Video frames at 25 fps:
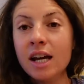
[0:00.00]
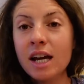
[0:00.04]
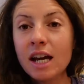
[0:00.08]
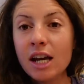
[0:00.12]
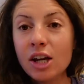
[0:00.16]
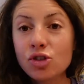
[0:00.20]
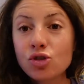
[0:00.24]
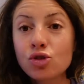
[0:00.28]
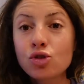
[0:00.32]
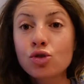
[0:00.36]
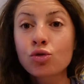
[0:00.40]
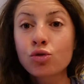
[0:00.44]

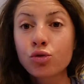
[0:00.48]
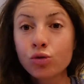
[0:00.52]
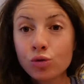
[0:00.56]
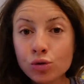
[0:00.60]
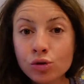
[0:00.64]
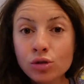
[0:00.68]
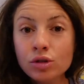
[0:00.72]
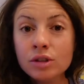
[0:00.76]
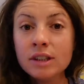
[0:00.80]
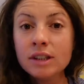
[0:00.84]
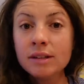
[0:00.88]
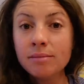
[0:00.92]
is
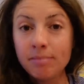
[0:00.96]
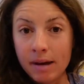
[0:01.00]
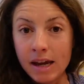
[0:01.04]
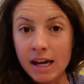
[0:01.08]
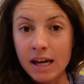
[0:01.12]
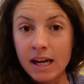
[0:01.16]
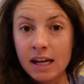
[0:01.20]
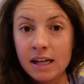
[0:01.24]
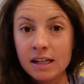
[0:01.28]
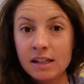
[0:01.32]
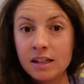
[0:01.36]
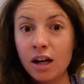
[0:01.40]
truly
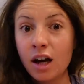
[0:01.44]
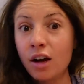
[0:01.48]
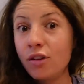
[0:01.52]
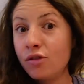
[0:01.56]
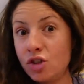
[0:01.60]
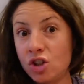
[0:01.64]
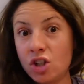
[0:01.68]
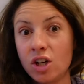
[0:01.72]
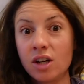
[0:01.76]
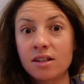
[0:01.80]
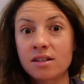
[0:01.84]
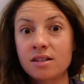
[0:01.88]
made of
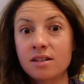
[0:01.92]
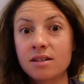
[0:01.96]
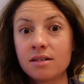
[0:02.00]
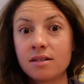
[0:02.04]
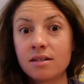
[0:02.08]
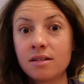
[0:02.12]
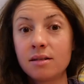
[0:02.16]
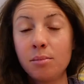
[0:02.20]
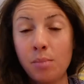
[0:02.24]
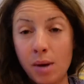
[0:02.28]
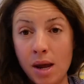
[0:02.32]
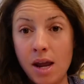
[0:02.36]

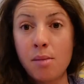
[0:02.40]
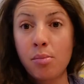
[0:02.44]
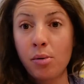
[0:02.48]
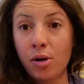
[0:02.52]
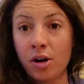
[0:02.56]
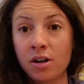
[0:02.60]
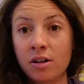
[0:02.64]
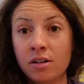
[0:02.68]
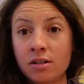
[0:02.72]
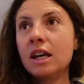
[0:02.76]
just paper.